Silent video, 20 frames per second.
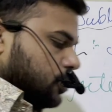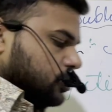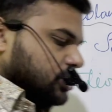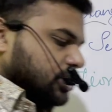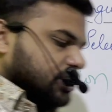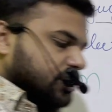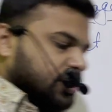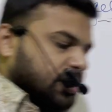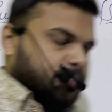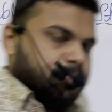
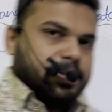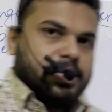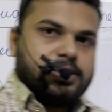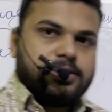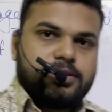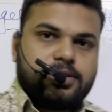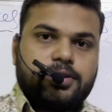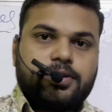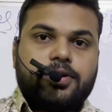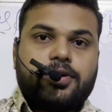Projection
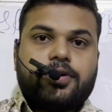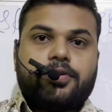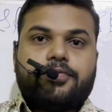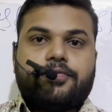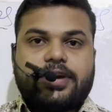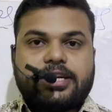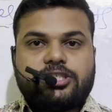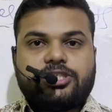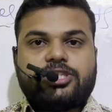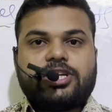means
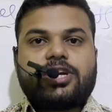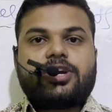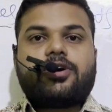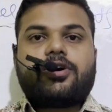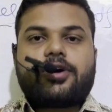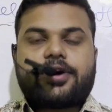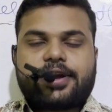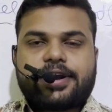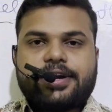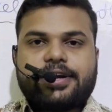fetching
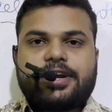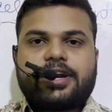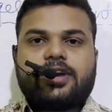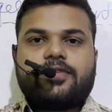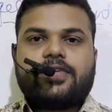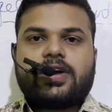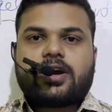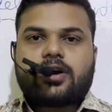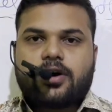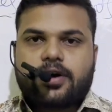or
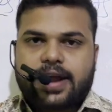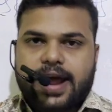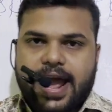retrieving or